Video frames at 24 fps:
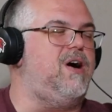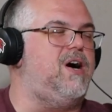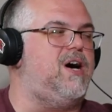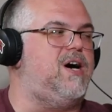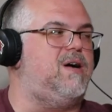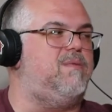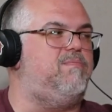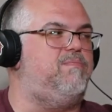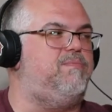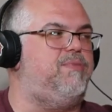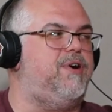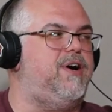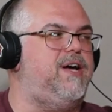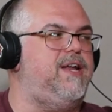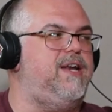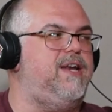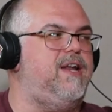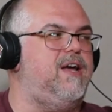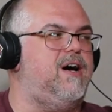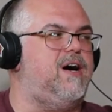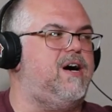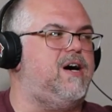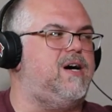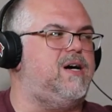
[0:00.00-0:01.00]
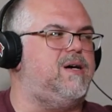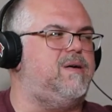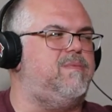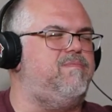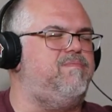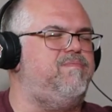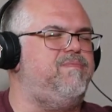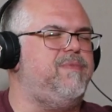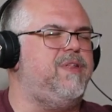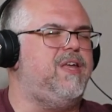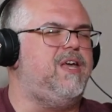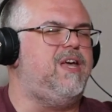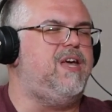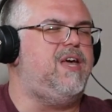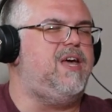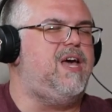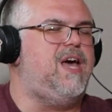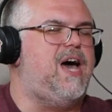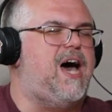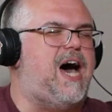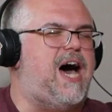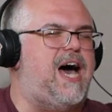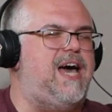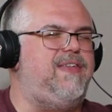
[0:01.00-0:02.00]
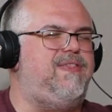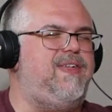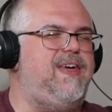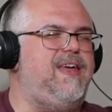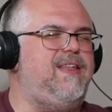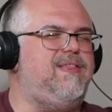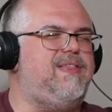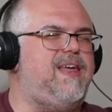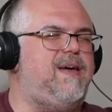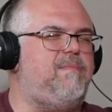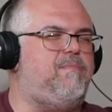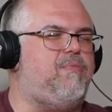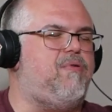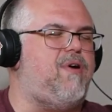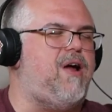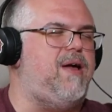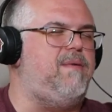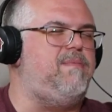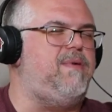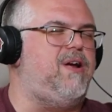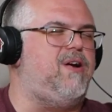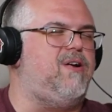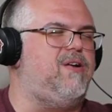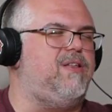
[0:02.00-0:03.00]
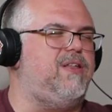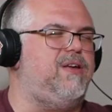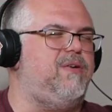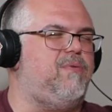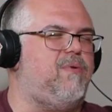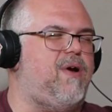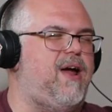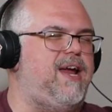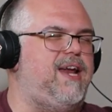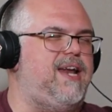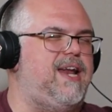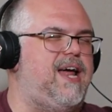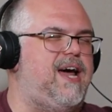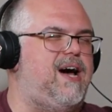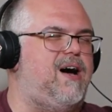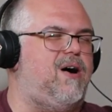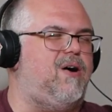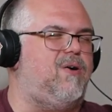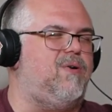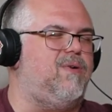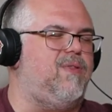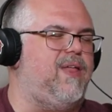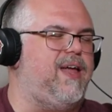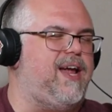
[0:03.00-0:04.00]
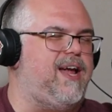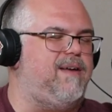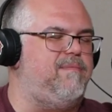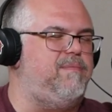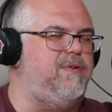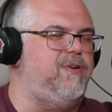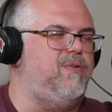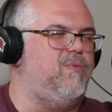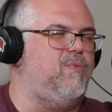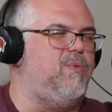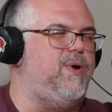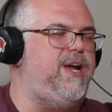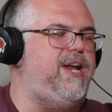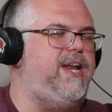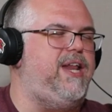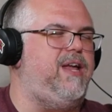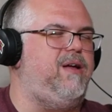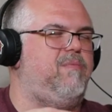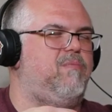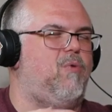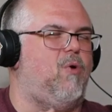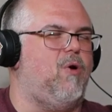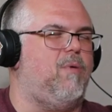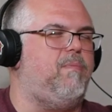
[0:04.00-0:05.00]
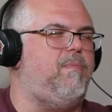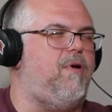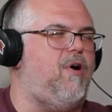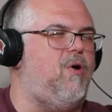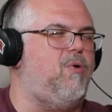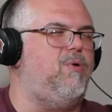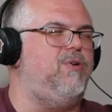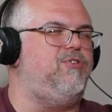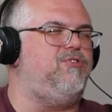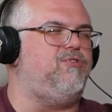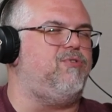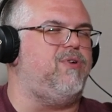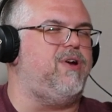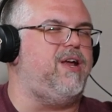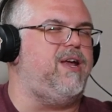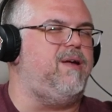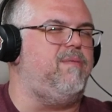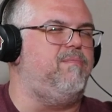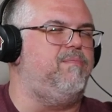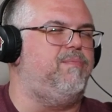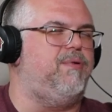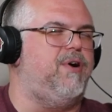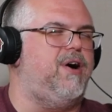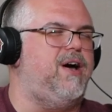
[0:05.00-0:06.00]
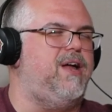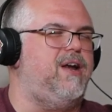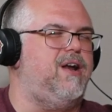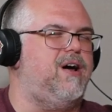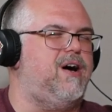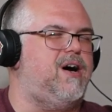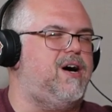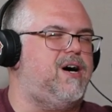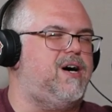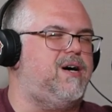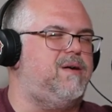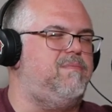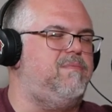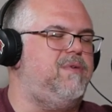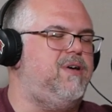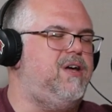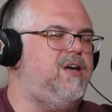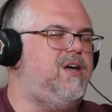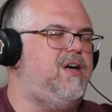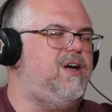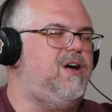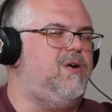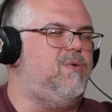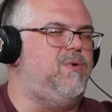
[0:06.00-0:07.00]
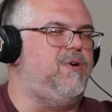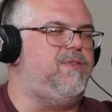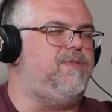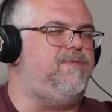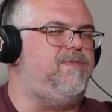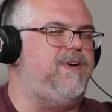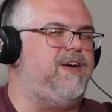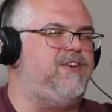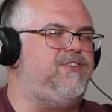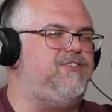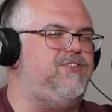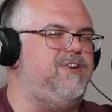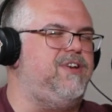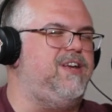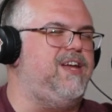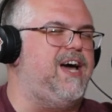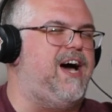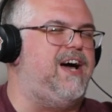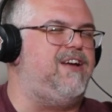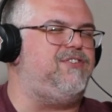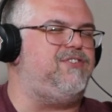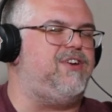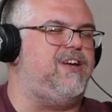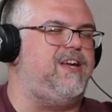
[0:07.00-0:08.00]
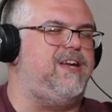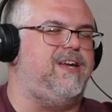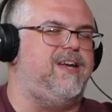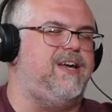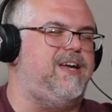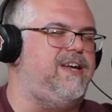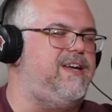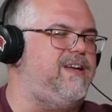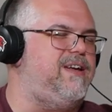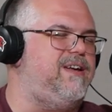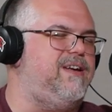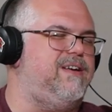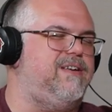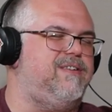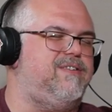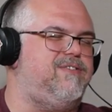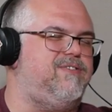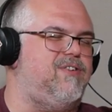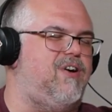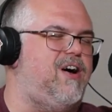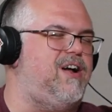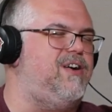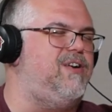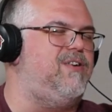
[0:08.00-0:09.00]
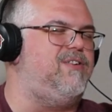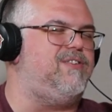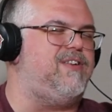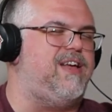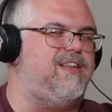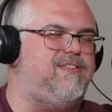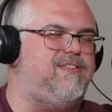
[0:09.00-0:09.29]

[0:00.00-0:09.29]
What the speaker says: But I think that primarily right now, like I've been reading more poetry, but with fiction, gosh, I Saunders is the